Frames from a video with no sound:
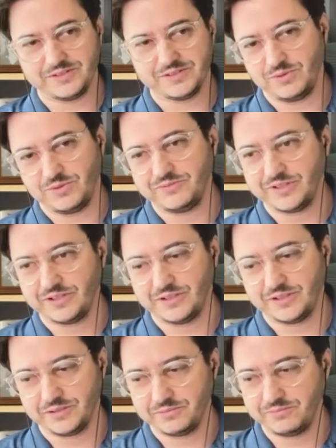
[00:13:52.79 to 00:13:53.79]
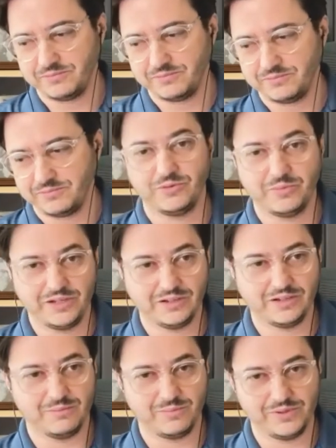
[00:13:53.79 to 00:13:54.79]
It's one of the few
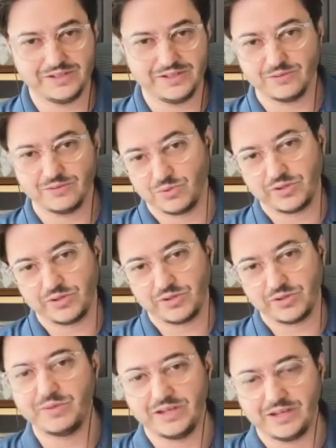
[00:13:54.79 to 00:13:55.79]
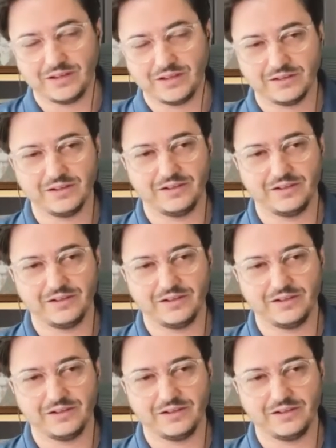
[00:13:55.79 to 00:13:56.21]
Romanian companies or born in Romania.